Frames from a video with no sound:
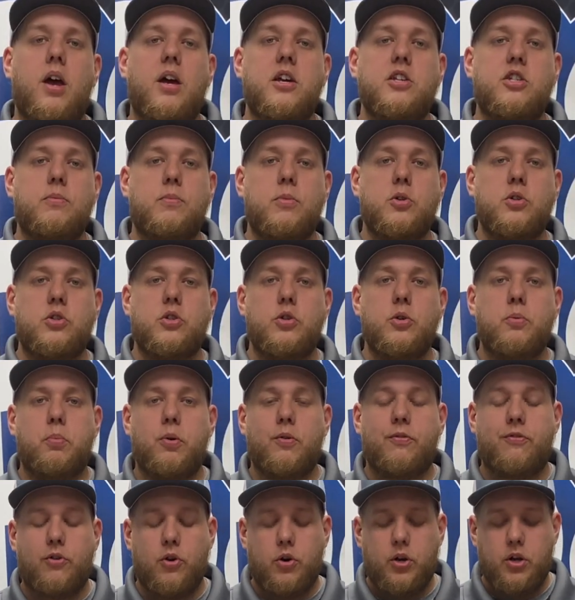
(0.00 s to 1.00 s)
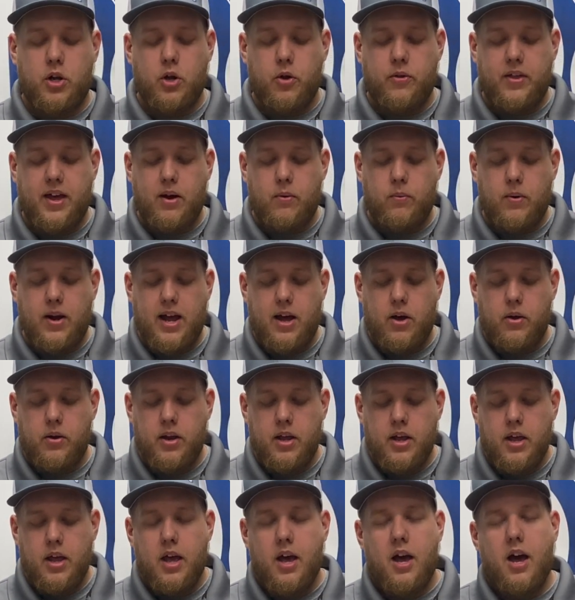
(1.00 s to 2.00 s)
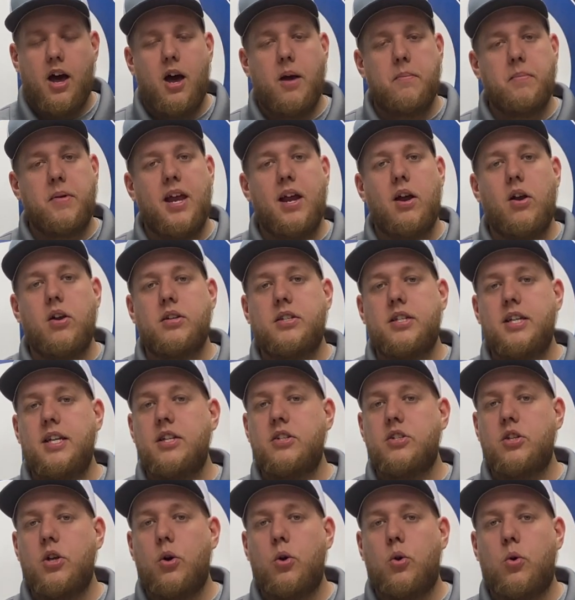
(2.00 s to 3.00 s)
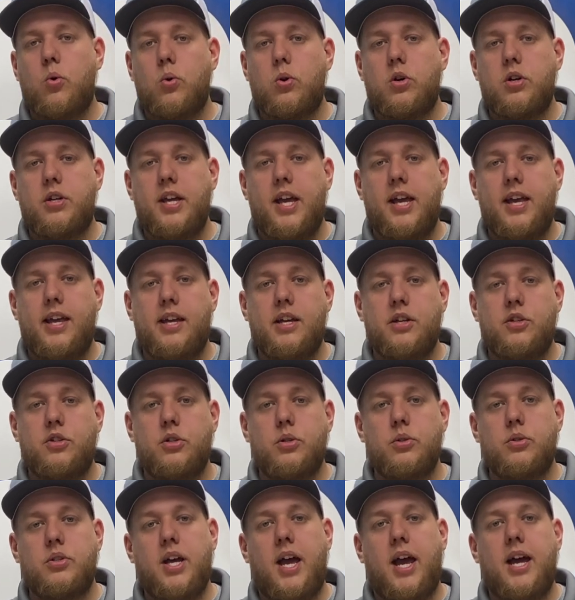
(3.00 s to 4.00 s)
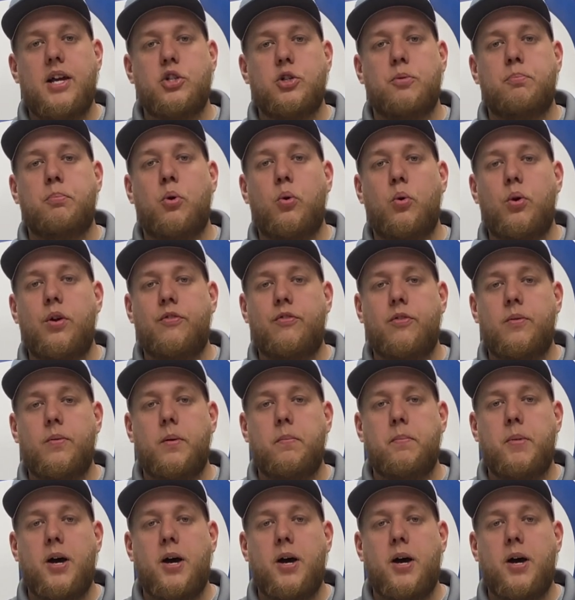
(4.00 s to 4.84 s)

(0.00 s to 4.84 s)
customers do prefer to go that route. Um, guarantees no quarter tank issues as you're pulling from the